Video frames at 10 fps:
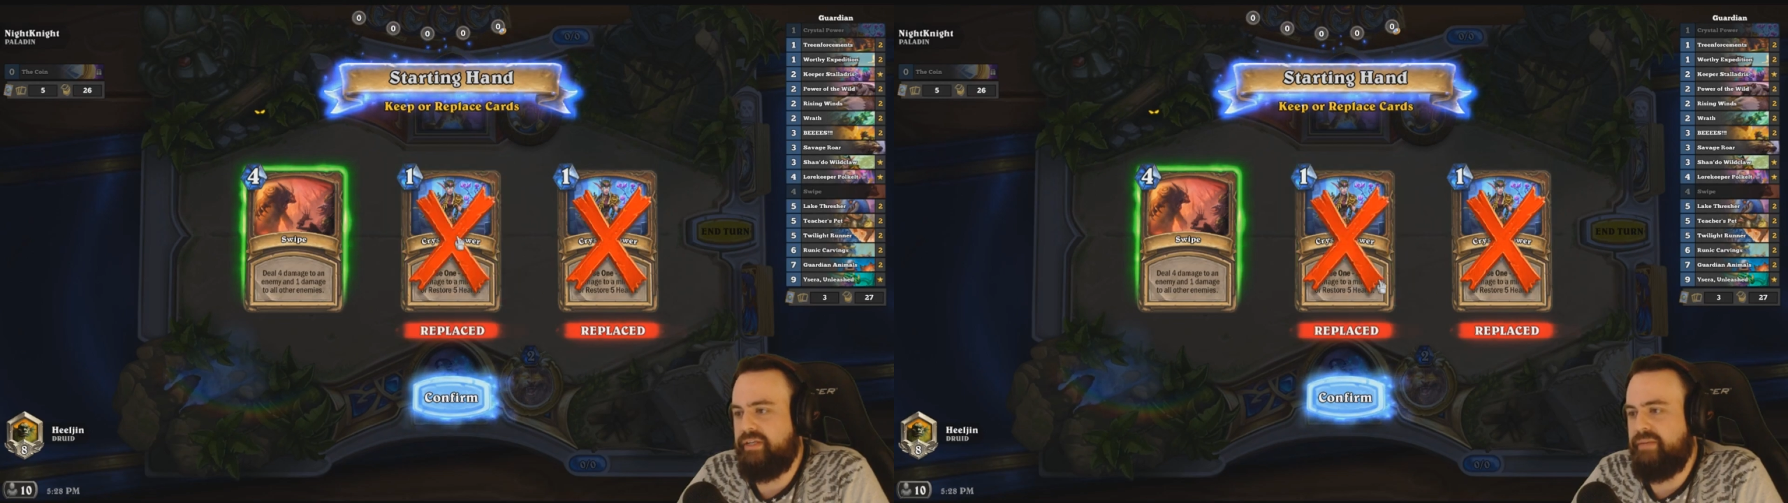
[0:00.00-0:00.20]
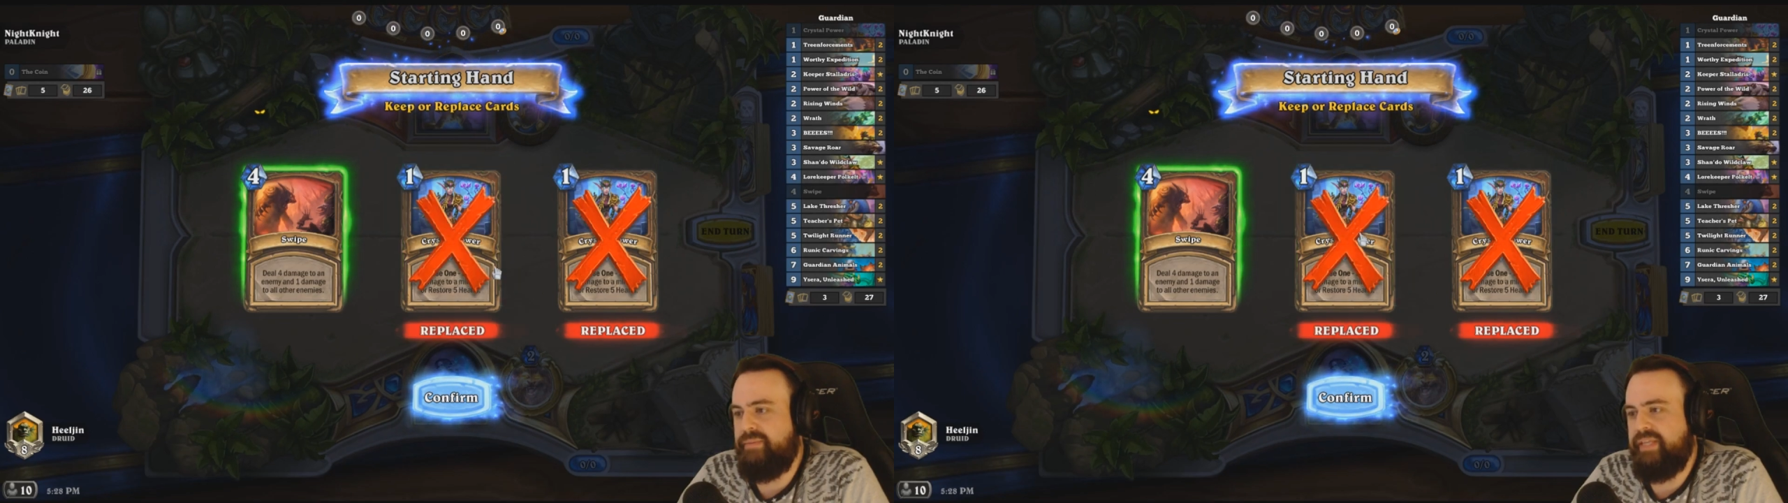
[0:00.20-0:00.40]

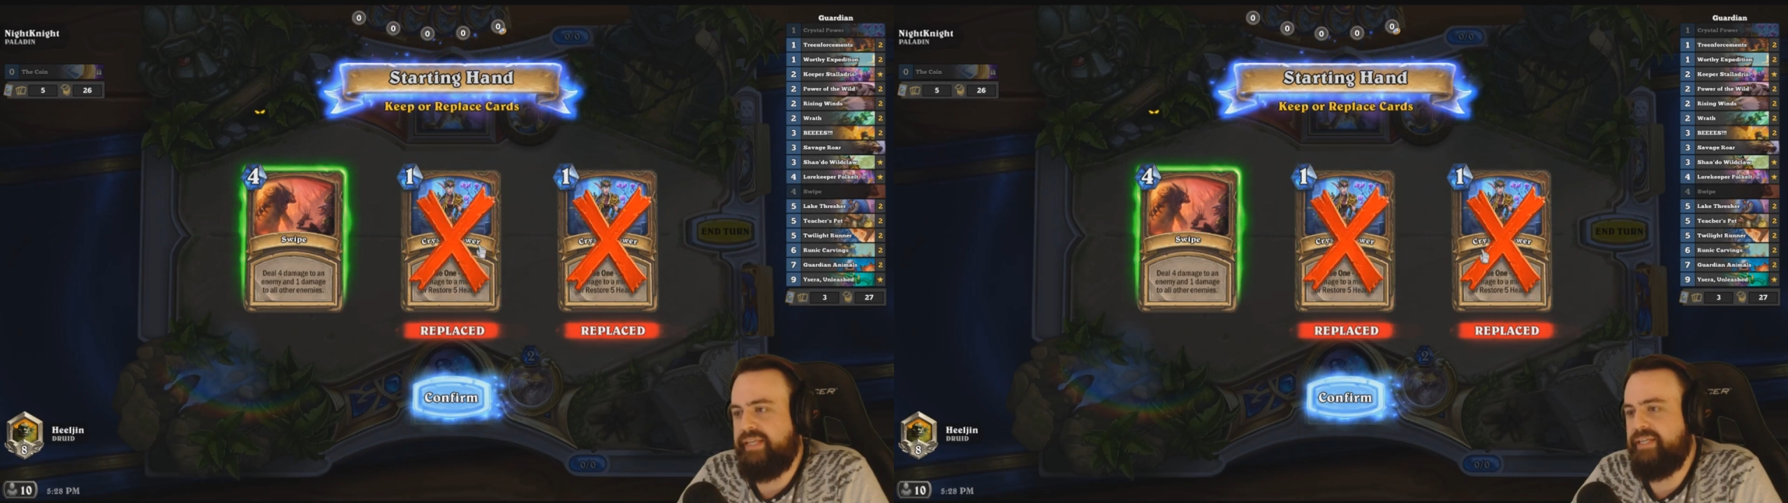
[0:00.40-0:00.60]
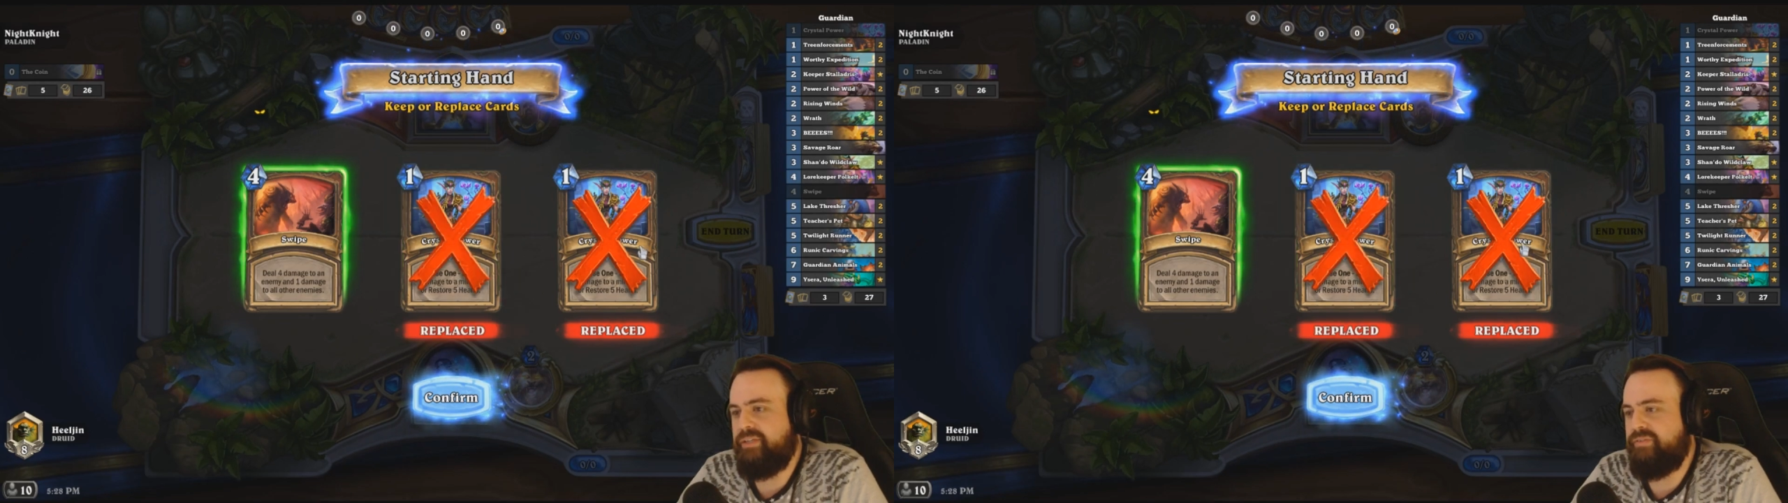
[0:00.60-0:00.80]
I mean, they
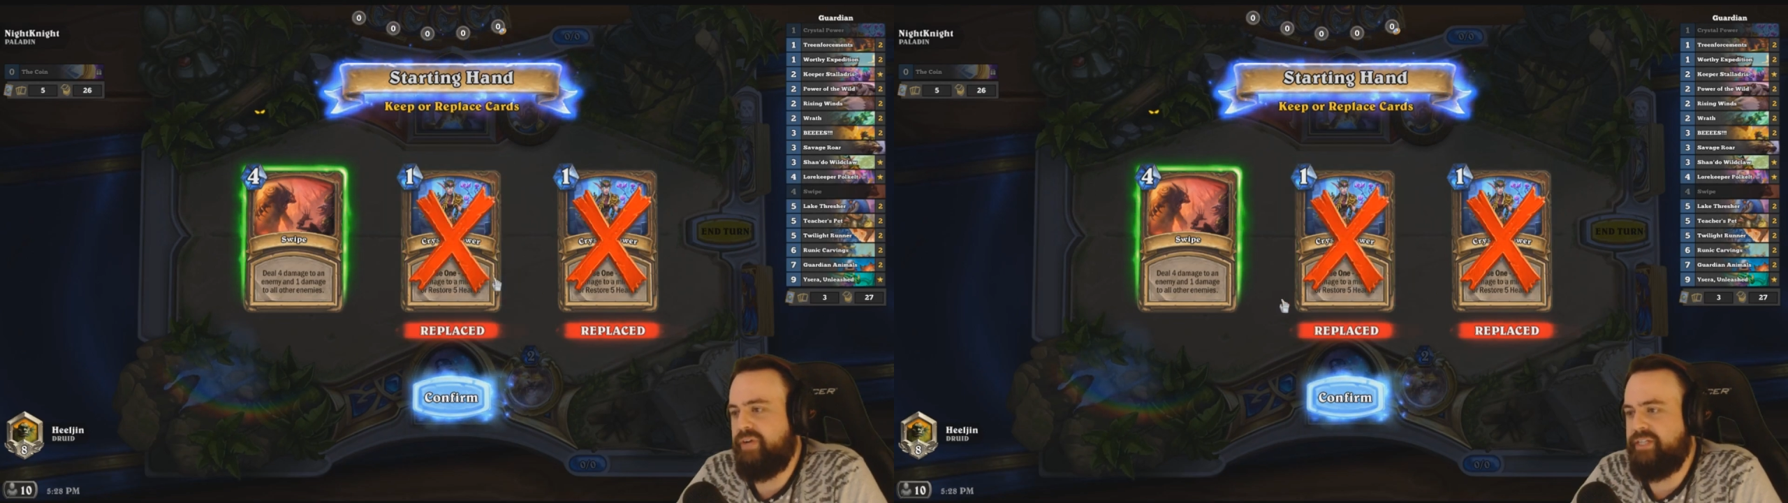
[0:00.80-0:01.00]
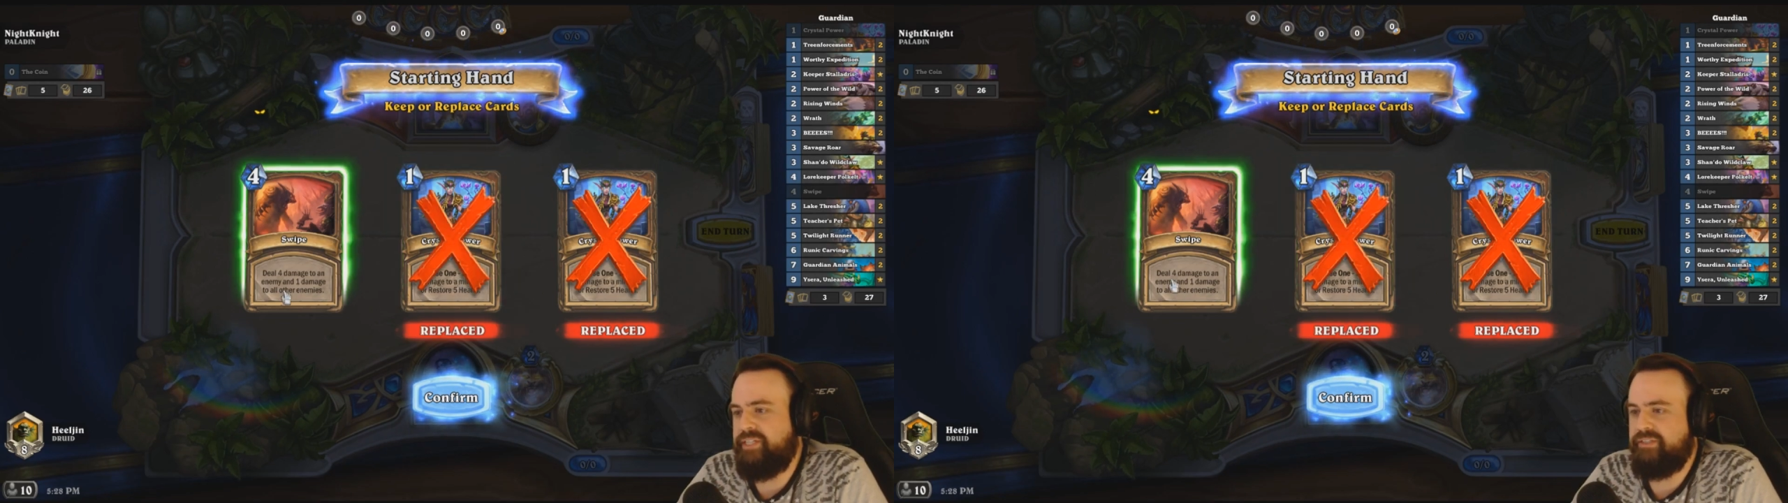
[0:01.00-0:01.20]
kill
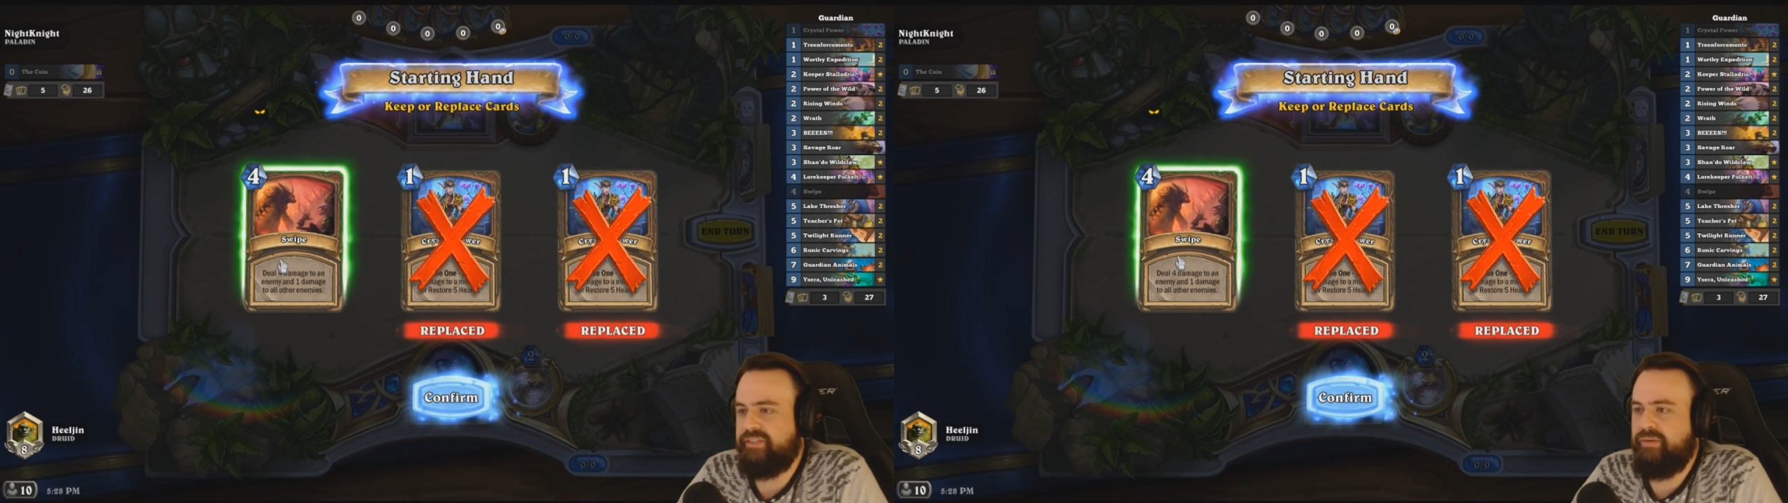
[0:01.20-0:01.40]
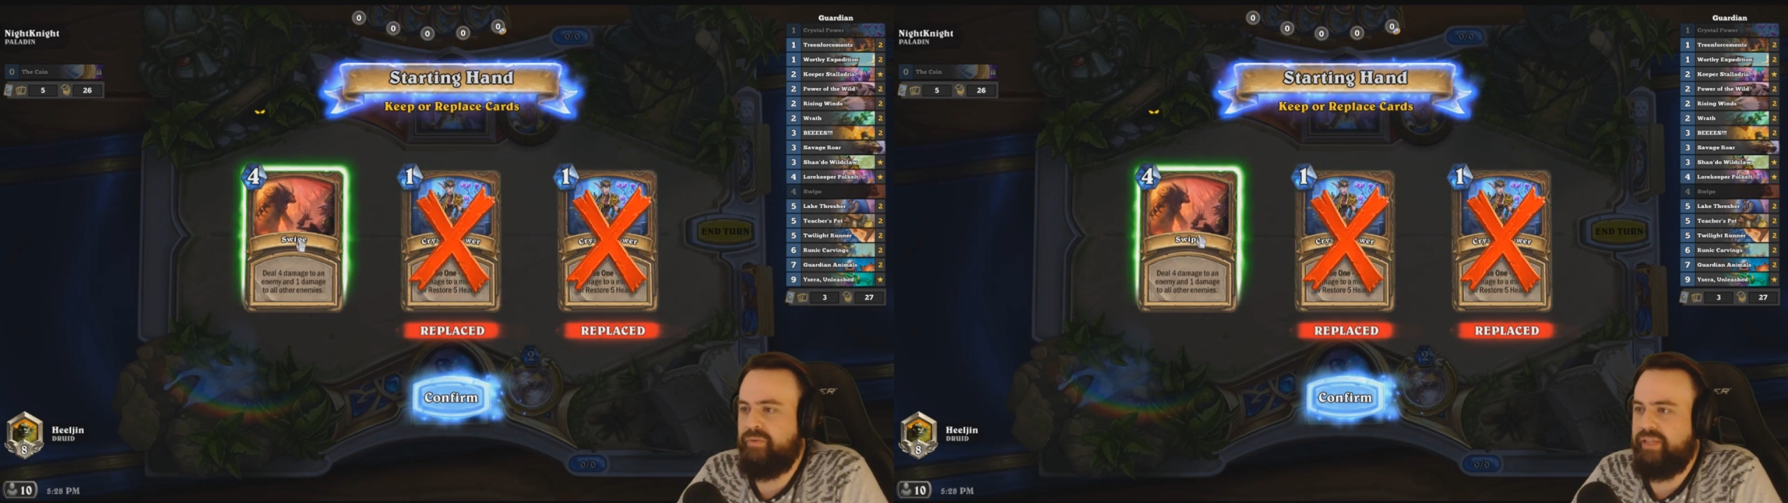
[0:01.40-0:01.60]
Divine Shields like way